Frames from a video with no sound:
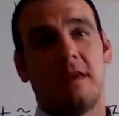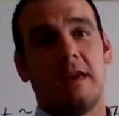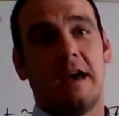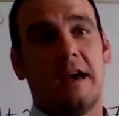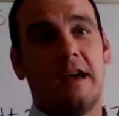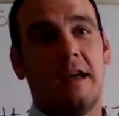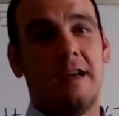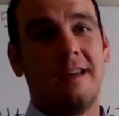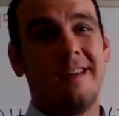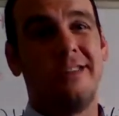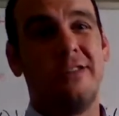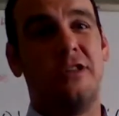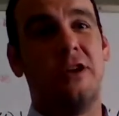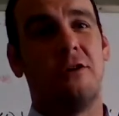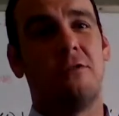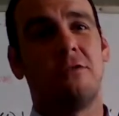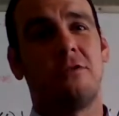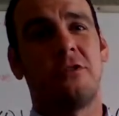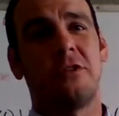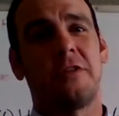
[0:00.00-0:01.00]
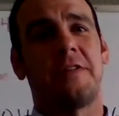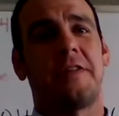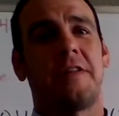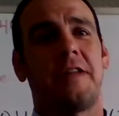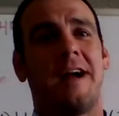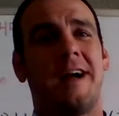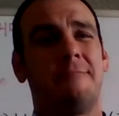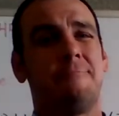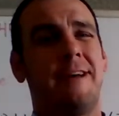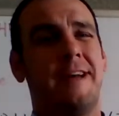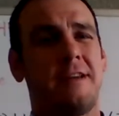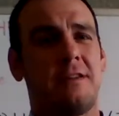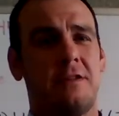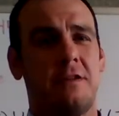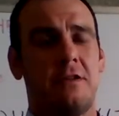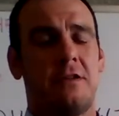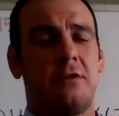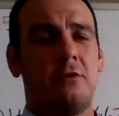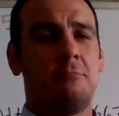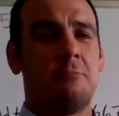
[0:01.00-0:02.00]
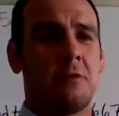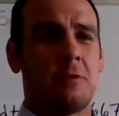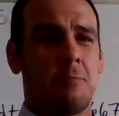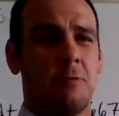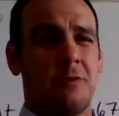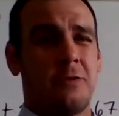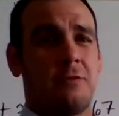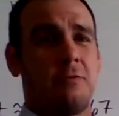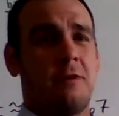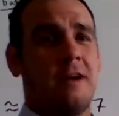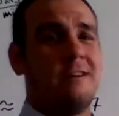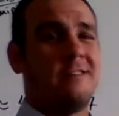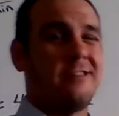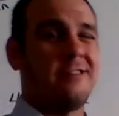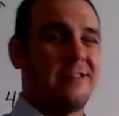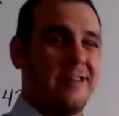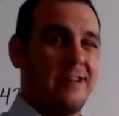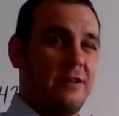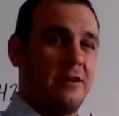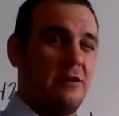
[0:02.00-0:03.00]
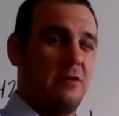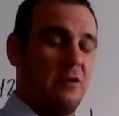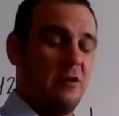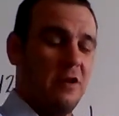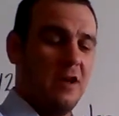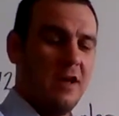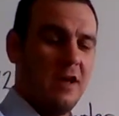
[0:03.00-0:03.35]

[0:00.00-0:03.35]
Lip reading: Okay? Don't just automatically assume you're supposed to round, because I know